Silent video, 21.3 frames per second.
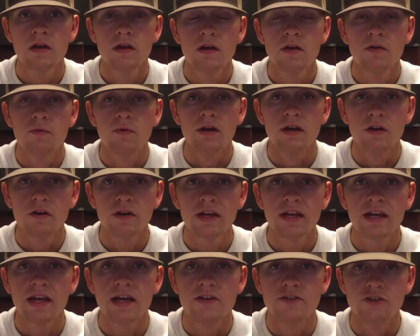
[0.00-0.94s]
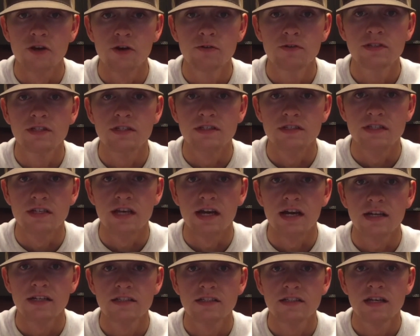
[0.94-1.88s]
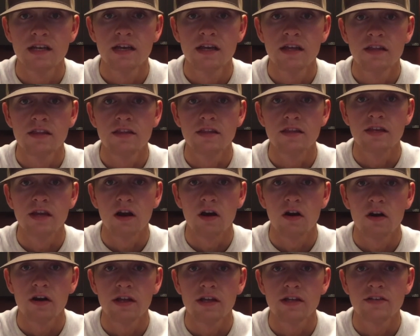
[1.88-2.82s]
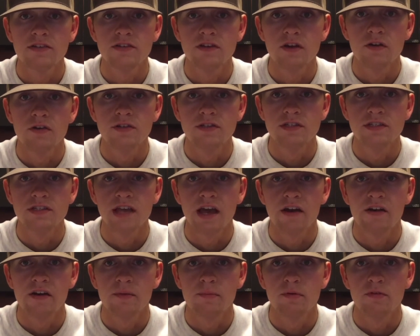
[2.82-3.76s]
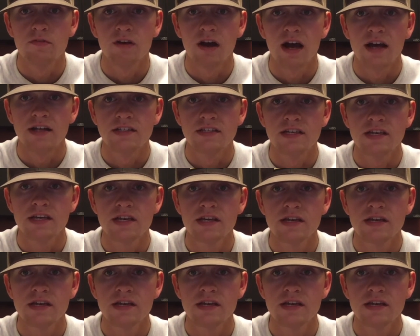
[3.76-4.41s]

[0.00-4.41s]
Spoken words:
When looking at Jones's text, the audience notices how he provides key